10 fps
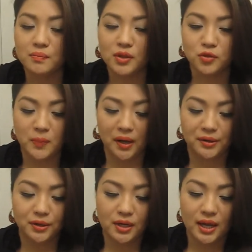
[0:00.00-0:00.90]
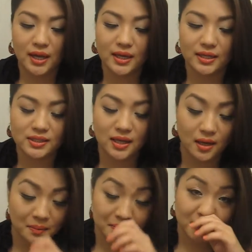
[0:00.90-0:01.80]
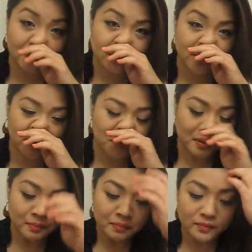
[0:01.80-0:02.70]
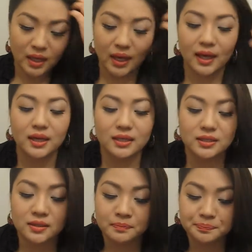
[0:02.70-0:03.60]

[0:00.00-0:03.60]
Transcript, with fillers: loose powder and um, good to go. And